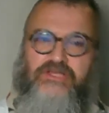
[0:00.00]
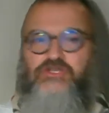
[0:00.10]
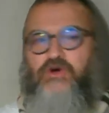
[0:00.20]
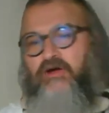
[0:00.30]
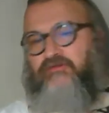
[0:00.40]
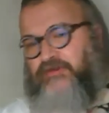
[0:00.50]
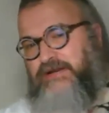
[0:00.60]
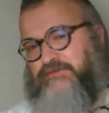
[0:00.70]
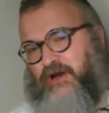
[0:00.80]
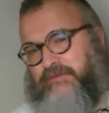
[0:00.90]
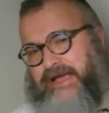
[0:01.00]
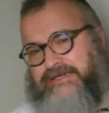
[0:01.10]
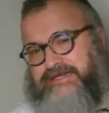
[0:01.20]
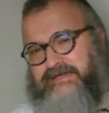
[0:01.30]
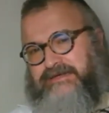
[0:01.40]
So our freedoms are
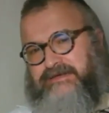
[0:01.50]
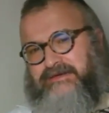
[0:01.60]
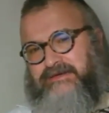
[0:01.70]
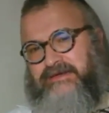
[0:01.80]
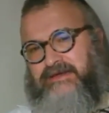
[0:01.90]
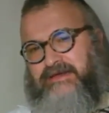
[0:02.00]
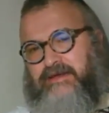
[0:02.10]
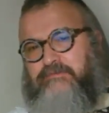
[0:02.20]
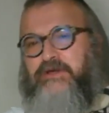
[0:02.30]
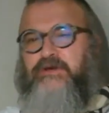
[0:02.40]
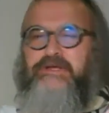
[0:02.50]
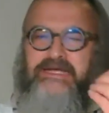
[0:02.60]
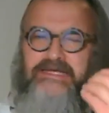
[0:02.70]
amazing. We could